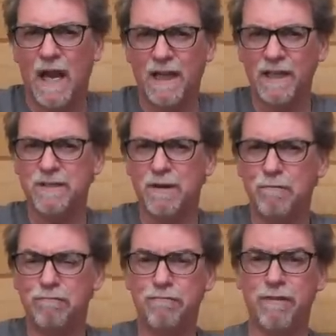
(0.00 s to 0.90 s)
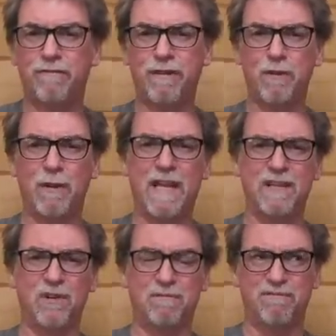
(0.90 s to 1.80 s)
and I don't review
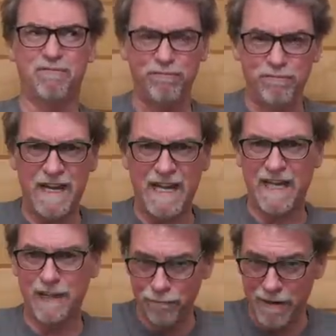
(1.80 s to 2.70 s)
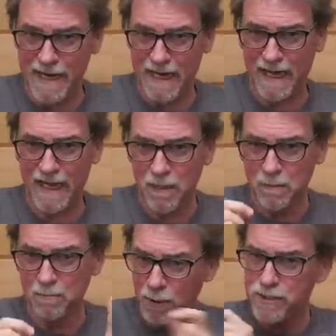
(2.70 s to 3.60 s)
enough really, really
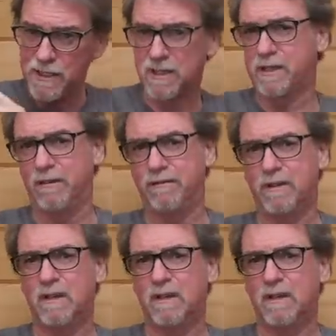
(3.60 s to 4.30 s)
budget stuff.